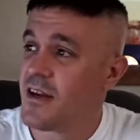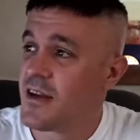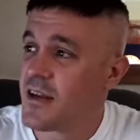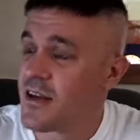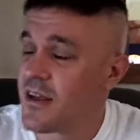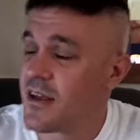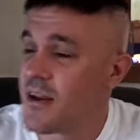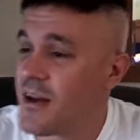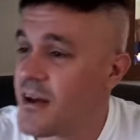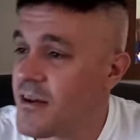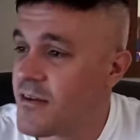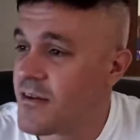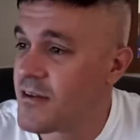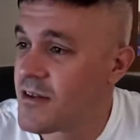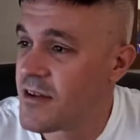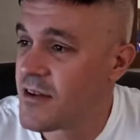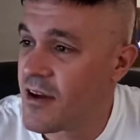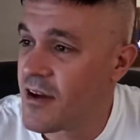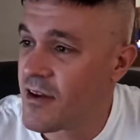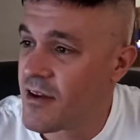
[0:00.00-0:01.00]
you know,
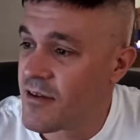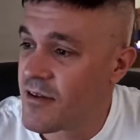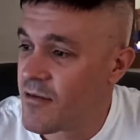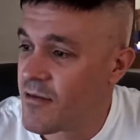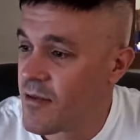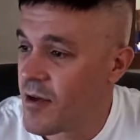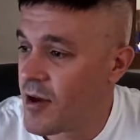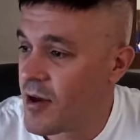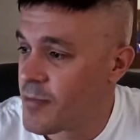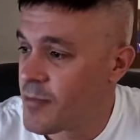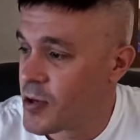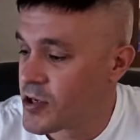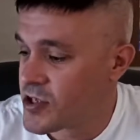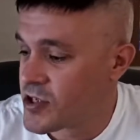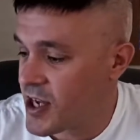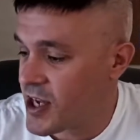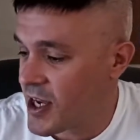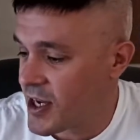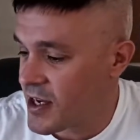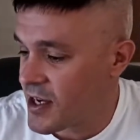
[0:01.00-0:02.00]
a push
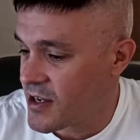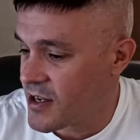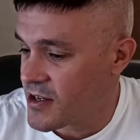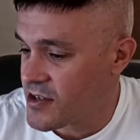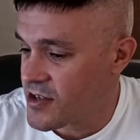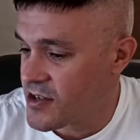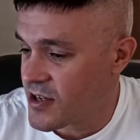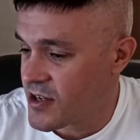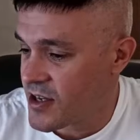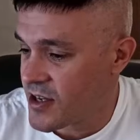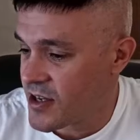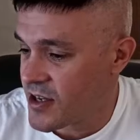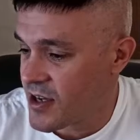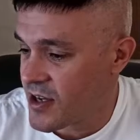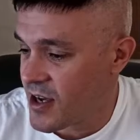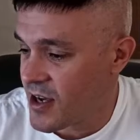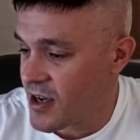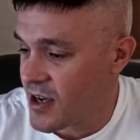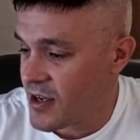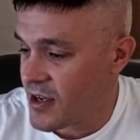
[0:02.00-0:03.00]
kick into
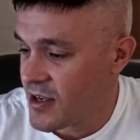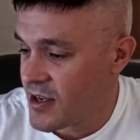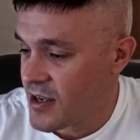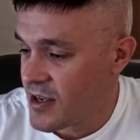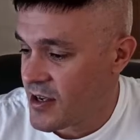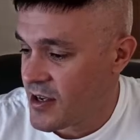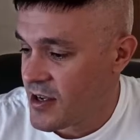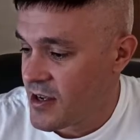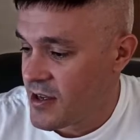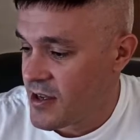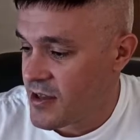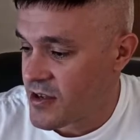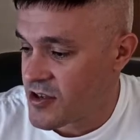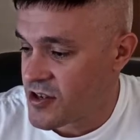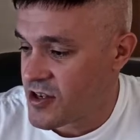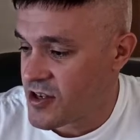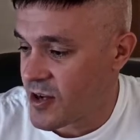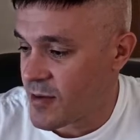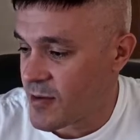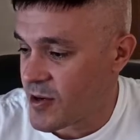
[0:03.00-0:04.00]
the
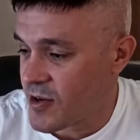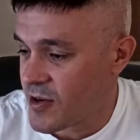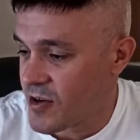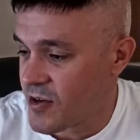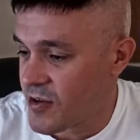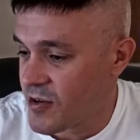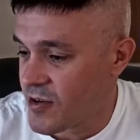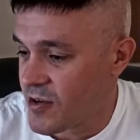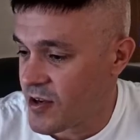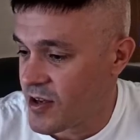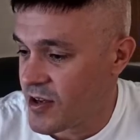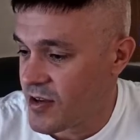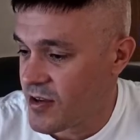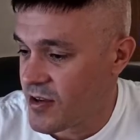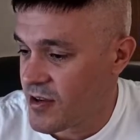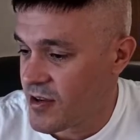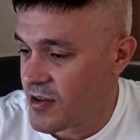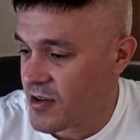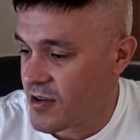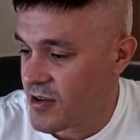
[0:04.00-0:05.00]
stomach or the
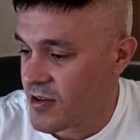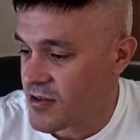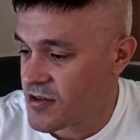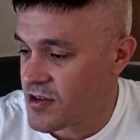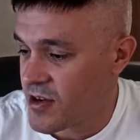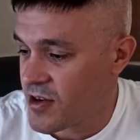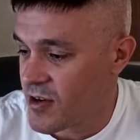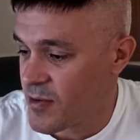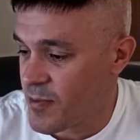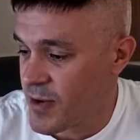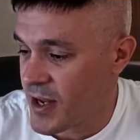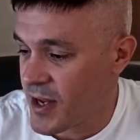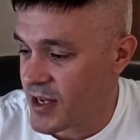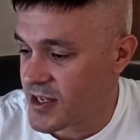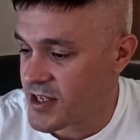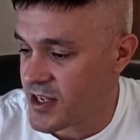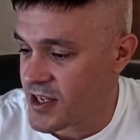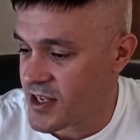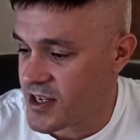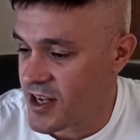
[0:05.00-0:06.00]
solar
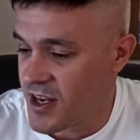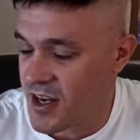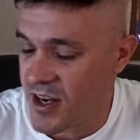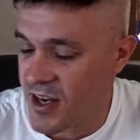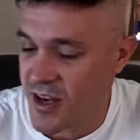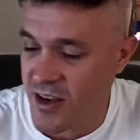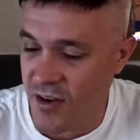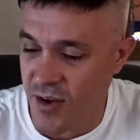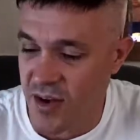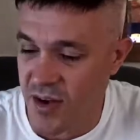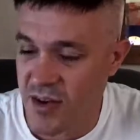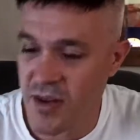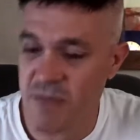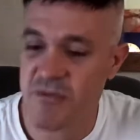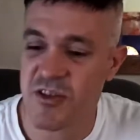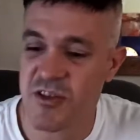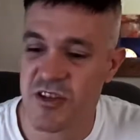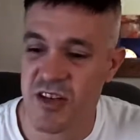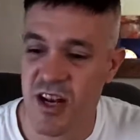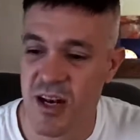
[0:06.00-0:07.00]
plexus, and you end up
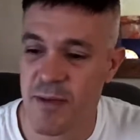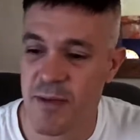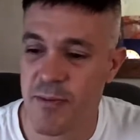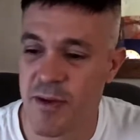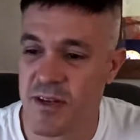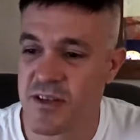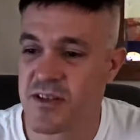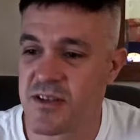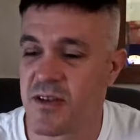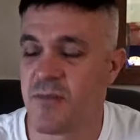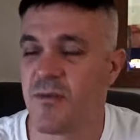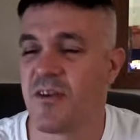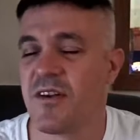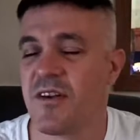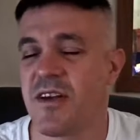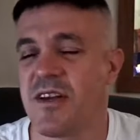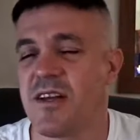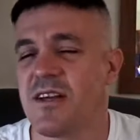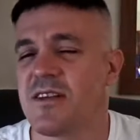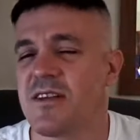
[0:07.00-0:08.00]
just clipping someone,
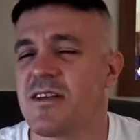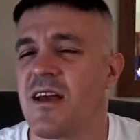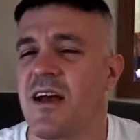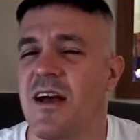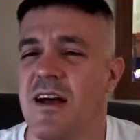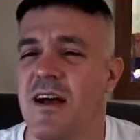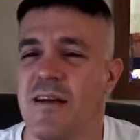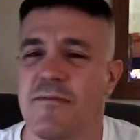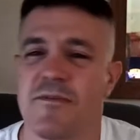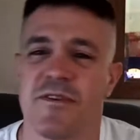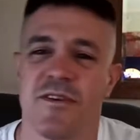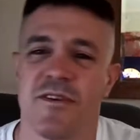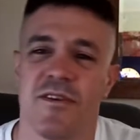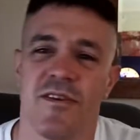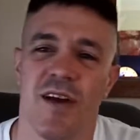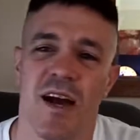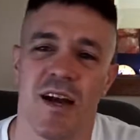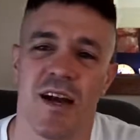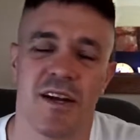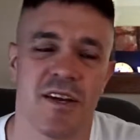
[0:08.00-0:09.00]
and it's absolute
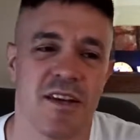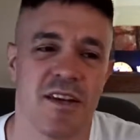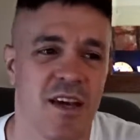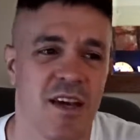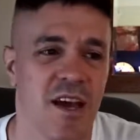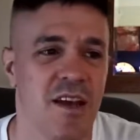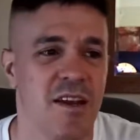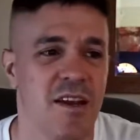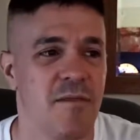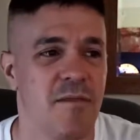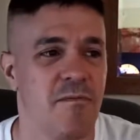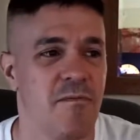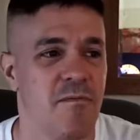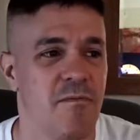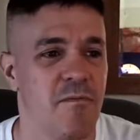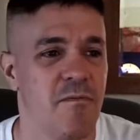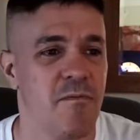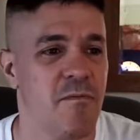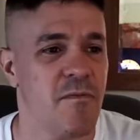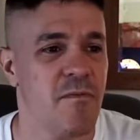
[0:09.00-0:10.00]
agony, and it
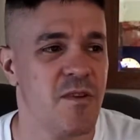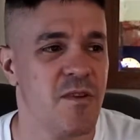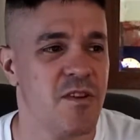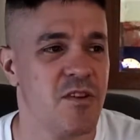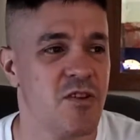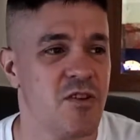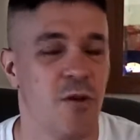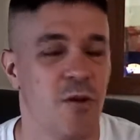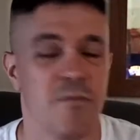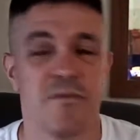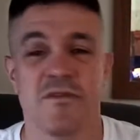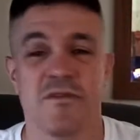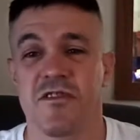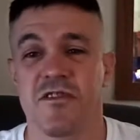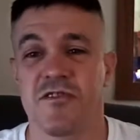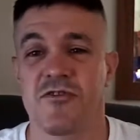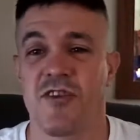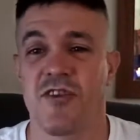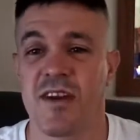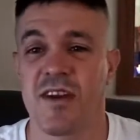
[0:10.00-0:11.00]
stops the
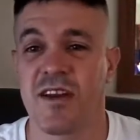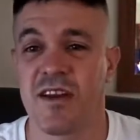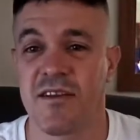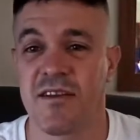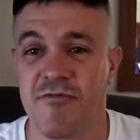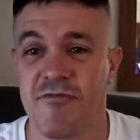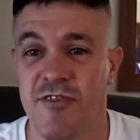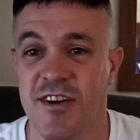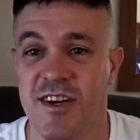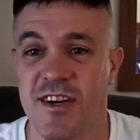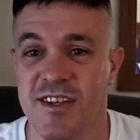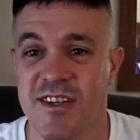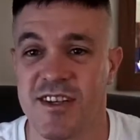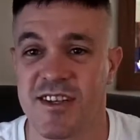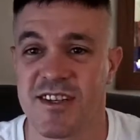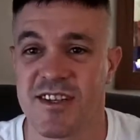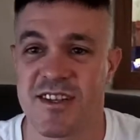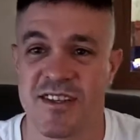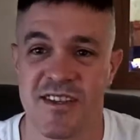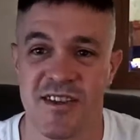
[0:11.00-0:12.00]
training for ages
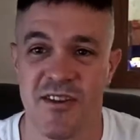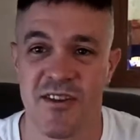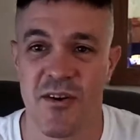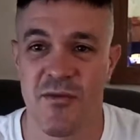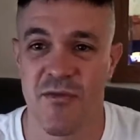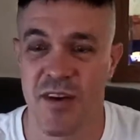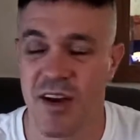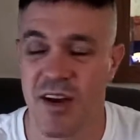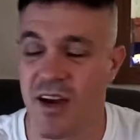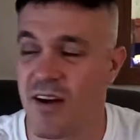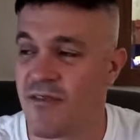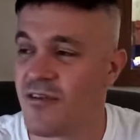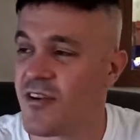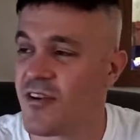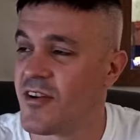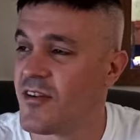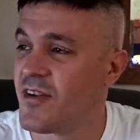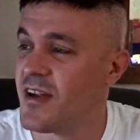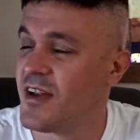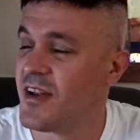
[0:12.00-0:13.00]
because you've got to
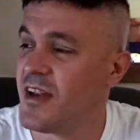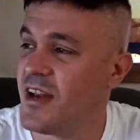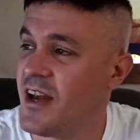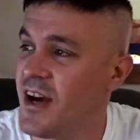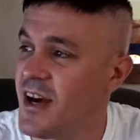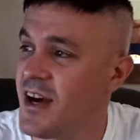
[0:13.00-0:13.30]
recover, and